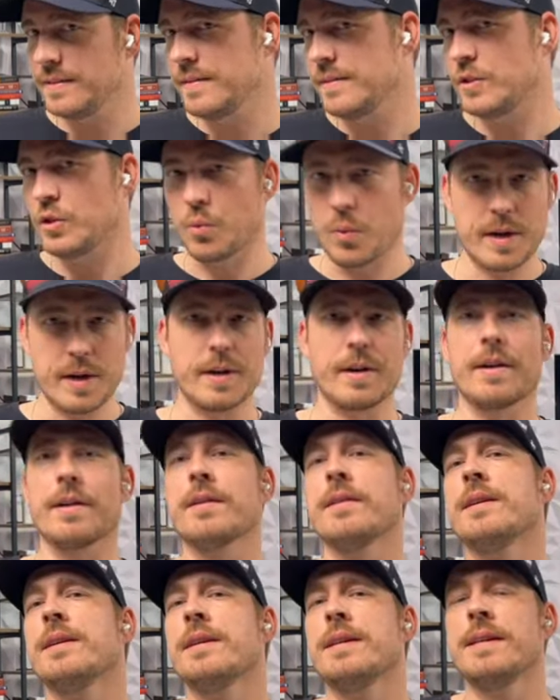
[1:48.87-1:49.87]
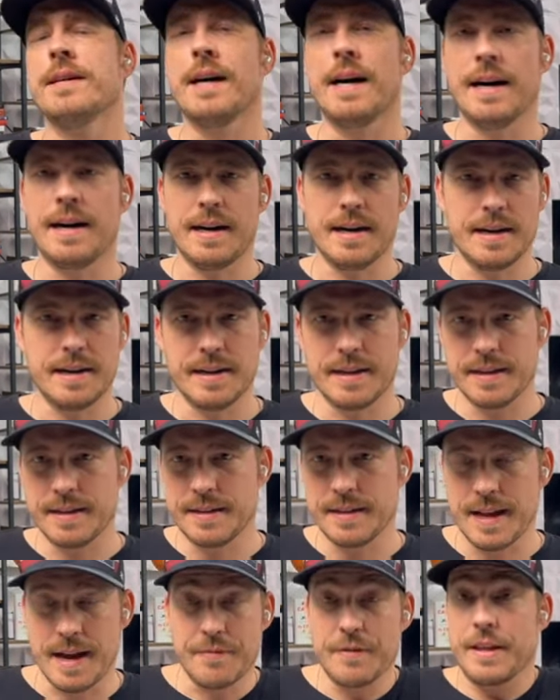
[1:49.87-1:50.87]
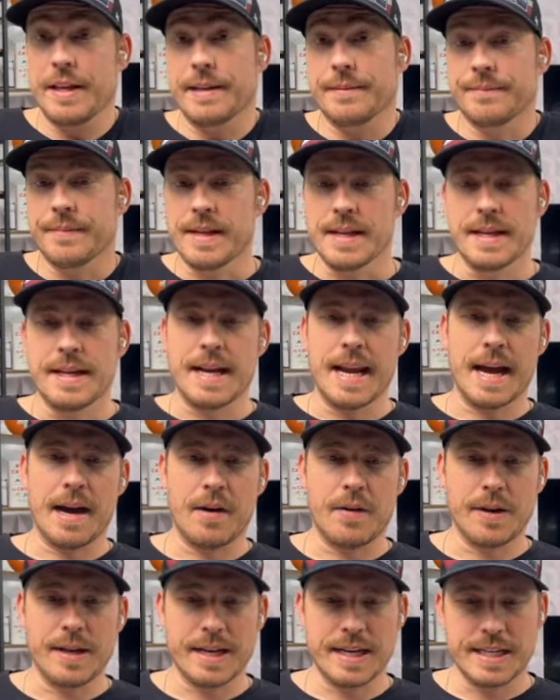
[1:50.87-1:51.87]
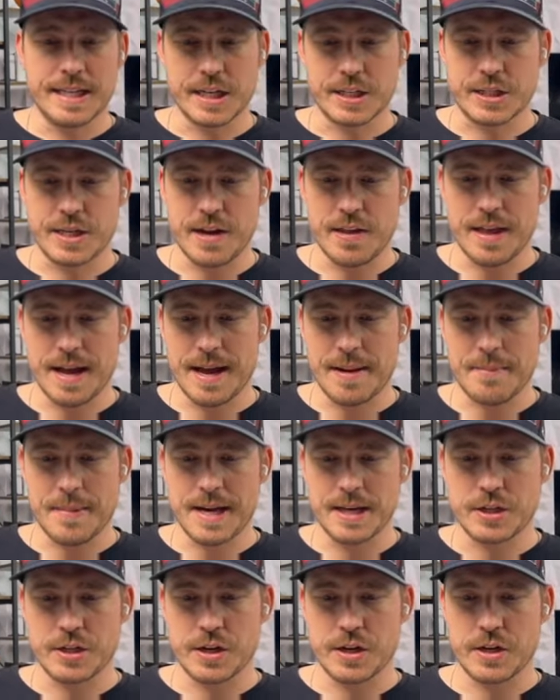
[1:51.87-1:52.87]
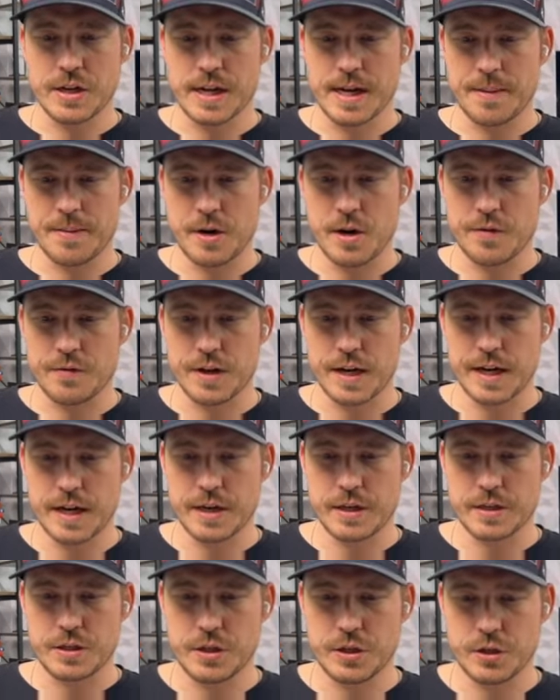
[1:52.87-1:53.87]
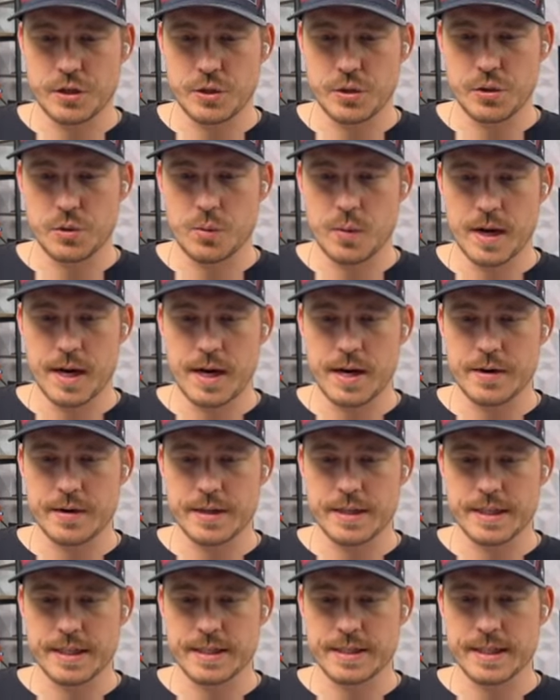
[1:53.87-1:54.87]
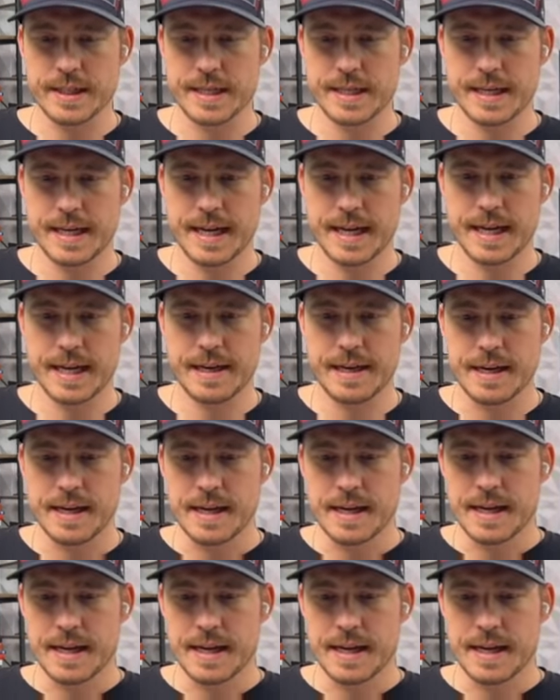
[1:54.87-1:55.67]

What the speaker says: Twitter, everything. Now, in addition to that, make sure you're coming over here to, where is it at?